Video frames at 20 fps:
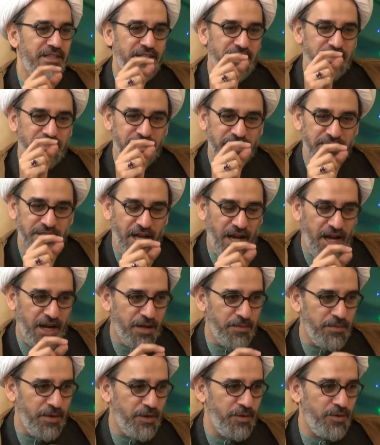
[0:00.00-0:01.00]
This is
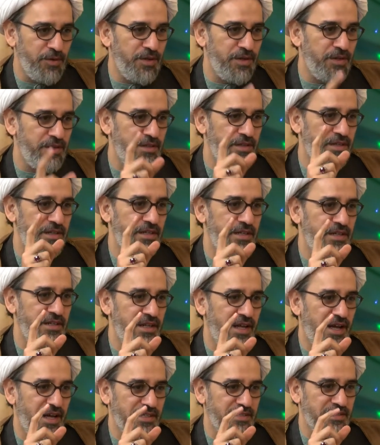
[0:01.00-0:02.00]
akmalul
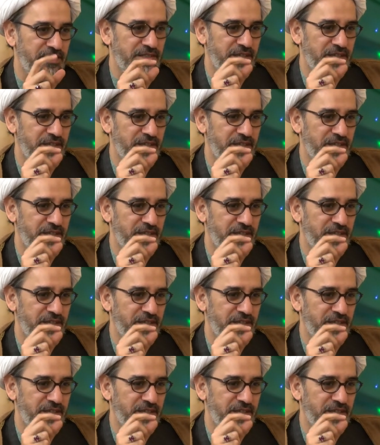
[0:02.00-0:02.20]
nas,